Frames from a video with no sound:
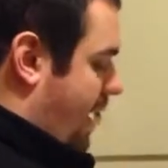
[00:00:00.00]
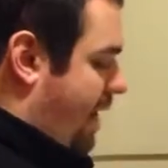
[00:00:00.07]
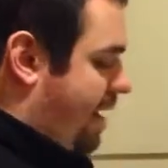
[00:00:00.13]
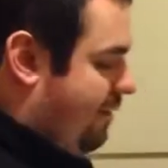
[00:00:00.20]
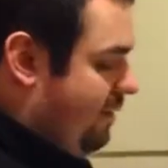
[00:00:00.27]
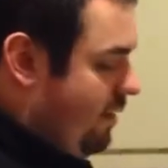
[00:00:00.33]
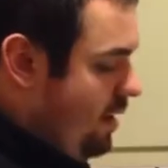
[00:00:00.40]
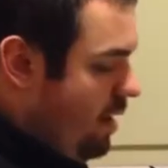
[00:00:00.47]

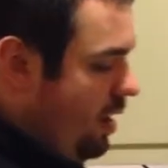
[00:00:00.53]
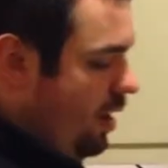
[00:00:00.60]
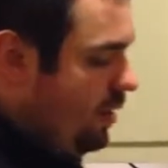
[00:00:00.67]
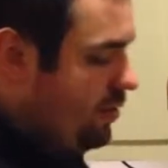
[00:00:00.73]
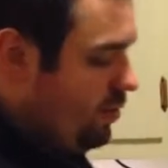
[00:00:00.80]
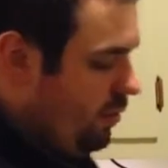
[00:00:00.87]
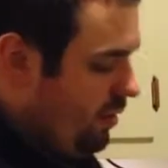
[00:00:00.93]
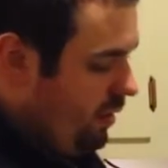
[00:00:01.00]
have a
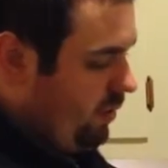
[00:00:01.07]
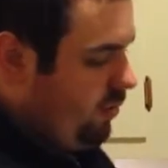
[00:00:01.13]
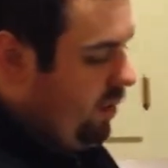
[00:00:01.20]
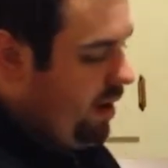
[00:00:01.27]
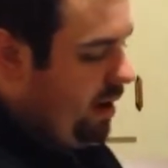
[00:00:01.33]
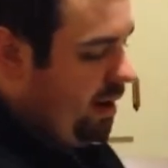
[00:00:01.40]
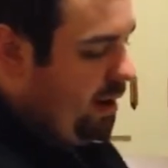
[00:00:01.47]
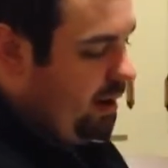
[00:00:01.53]
Nordic
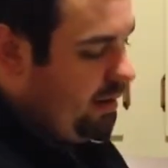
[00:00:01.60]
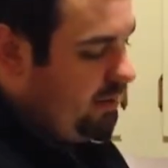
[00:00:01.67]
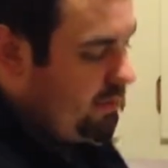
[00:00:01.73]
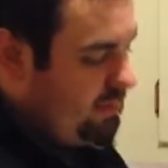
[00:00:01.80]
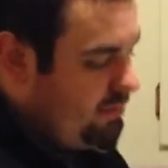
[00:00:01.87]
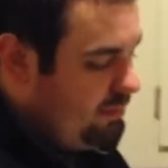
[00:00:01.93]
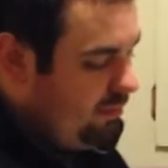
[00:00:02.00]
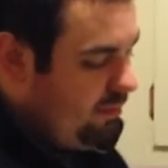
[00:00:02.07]
ware
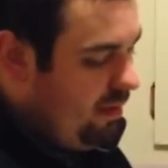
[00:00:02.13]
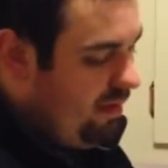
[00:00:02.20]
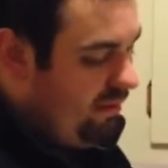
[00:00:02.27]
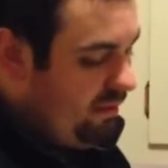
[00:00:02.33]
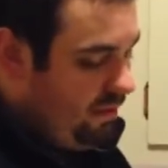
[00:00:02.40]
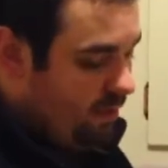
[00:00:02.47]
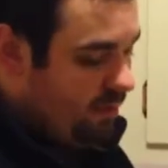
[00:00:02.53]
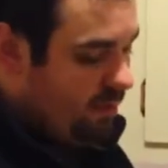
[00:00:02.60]

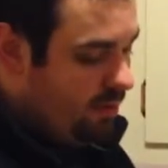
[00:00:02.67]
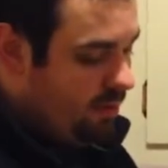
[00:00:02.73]
muffin